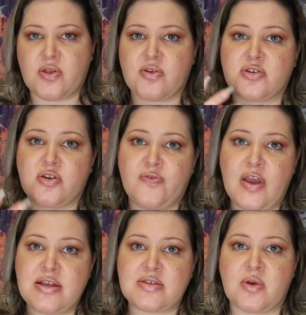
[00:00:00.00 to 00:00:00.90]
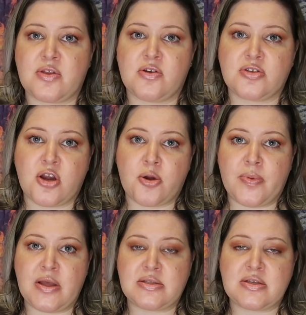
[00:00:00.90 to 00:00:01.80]
whether it's your face, whether it's your
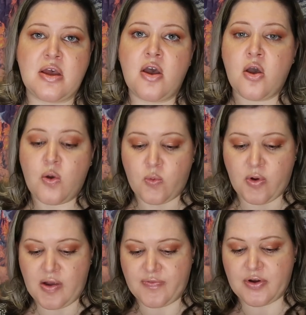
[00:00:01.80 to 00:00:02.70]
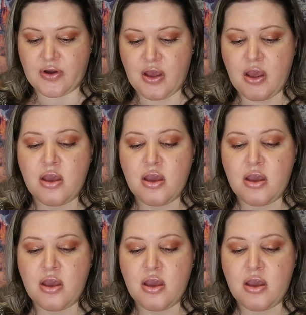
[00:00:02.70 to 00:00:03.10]
armpits, wherever.